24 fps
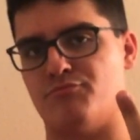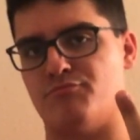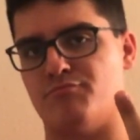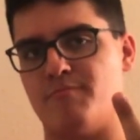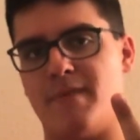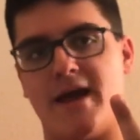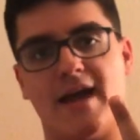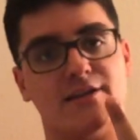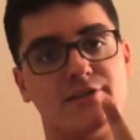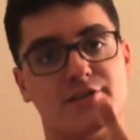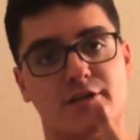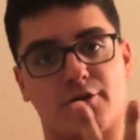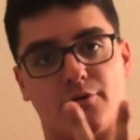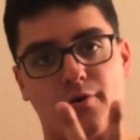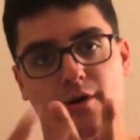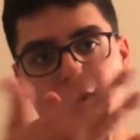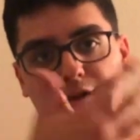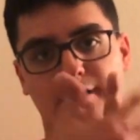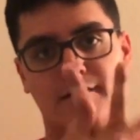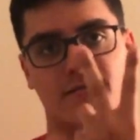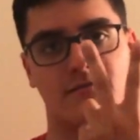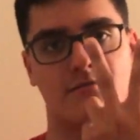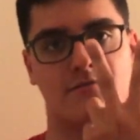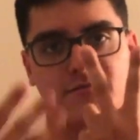Magic,
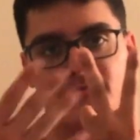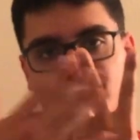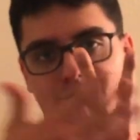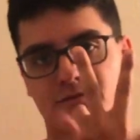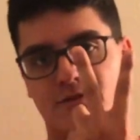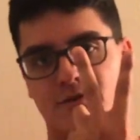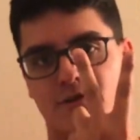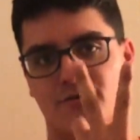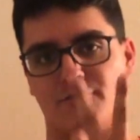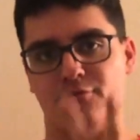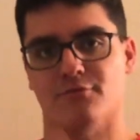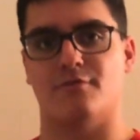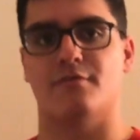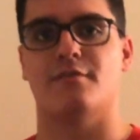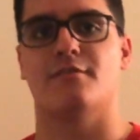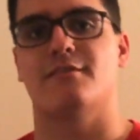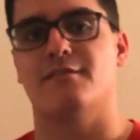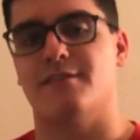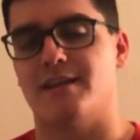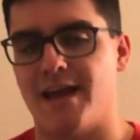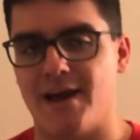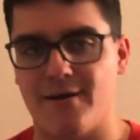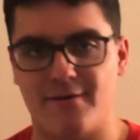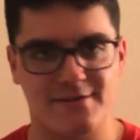right? 2.
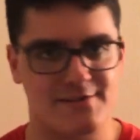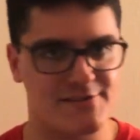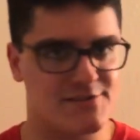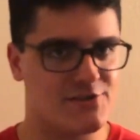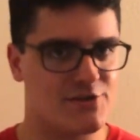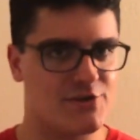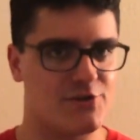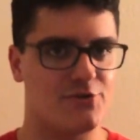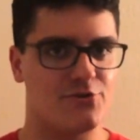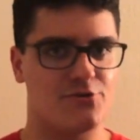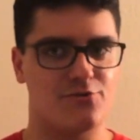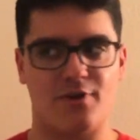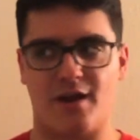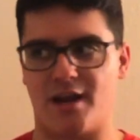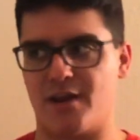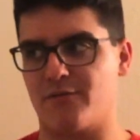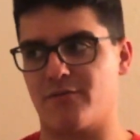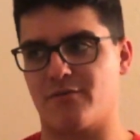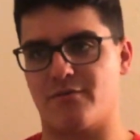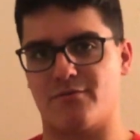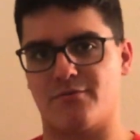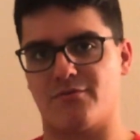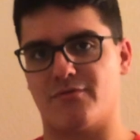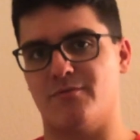Now it's 2,
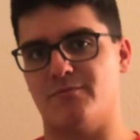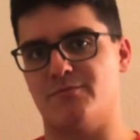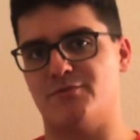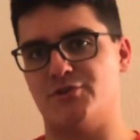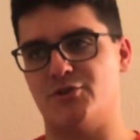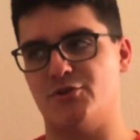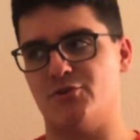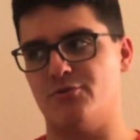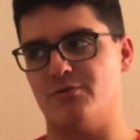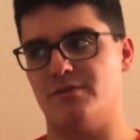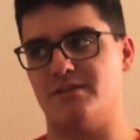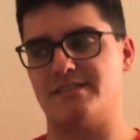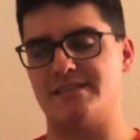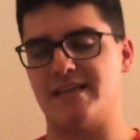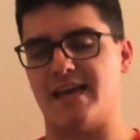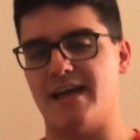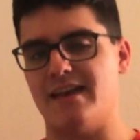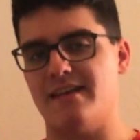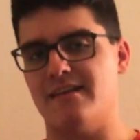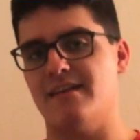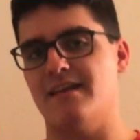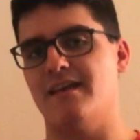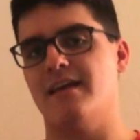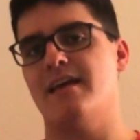anywhere from 2 to
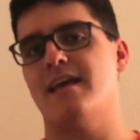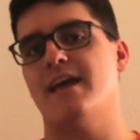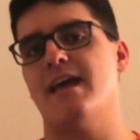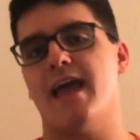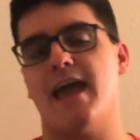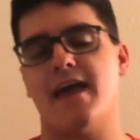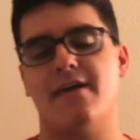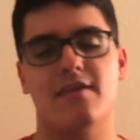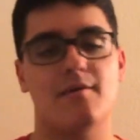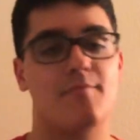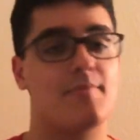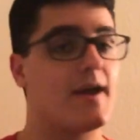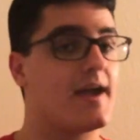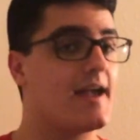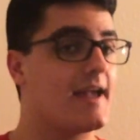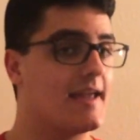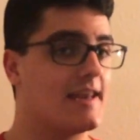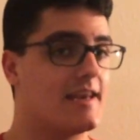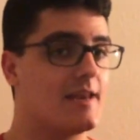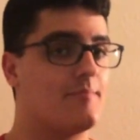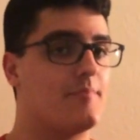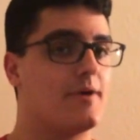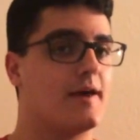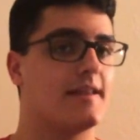10, and they pay
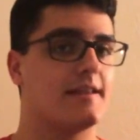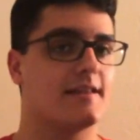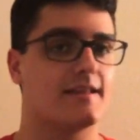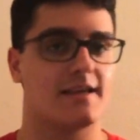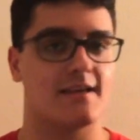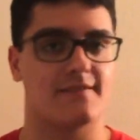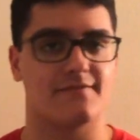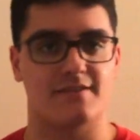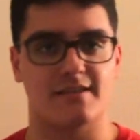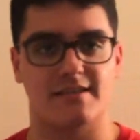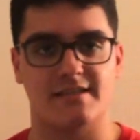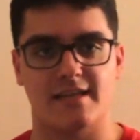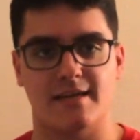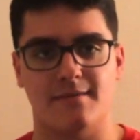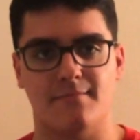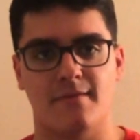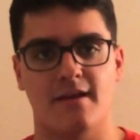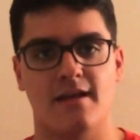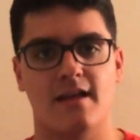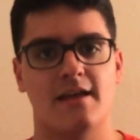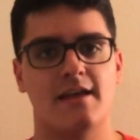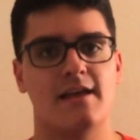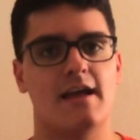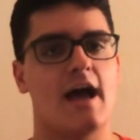independently of the
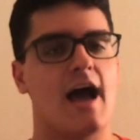tip.